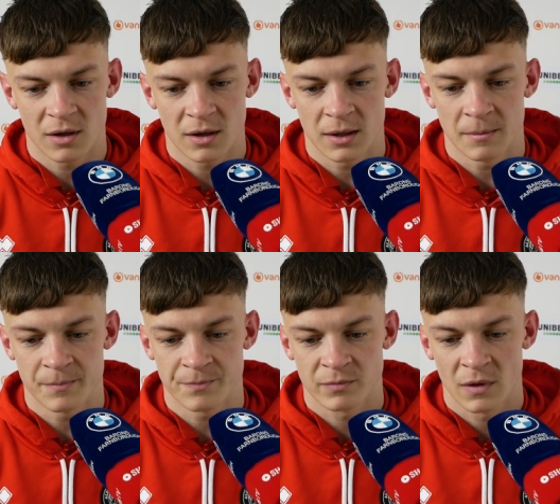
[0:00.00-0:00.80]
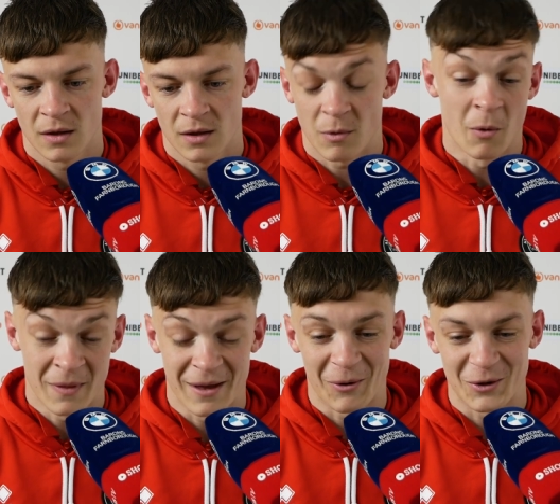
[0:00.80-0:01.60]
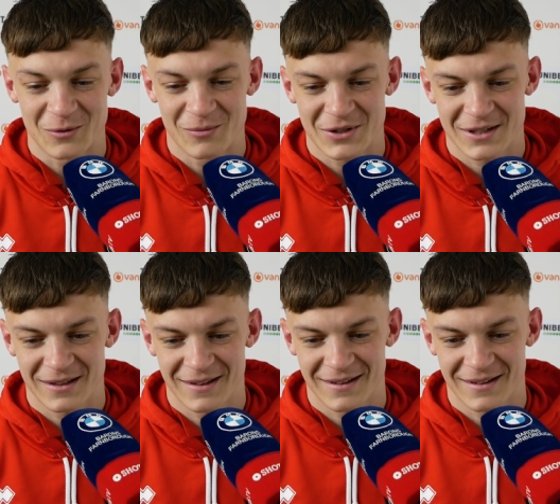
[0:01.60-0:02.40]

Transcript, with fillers: Um, well, in their eyes, obviously.